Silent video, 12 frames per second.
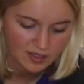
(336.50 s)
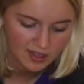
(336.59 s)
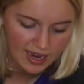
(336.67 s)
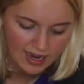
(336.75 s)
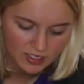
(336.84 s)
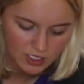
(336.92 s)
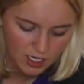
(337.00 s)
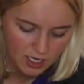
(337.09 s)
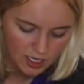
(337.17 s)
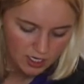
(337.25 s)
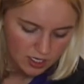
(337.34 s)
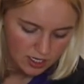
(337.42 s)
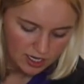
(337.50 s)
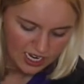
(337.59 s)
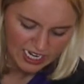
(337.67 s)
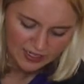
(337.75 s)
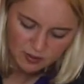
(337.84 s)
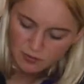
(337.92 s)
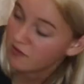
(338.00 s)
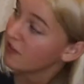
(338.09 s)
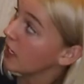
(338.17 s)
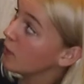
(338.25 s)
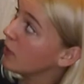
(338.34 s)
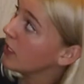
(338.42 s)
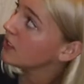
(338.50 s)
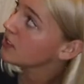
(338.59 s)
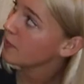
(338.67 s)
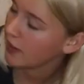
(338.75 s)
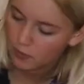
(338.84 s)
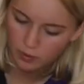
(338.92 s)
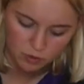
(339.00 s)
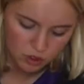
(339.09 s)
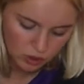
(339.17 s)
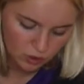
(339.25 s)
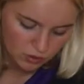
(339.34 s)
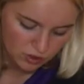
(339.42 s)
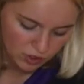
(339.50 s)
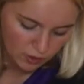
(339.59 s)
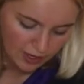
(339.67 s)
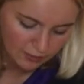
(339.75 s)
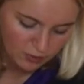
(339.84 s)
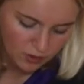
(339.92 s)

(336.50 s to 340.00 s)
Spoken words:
and cacti, and I have some fake plants in my room too, so I felt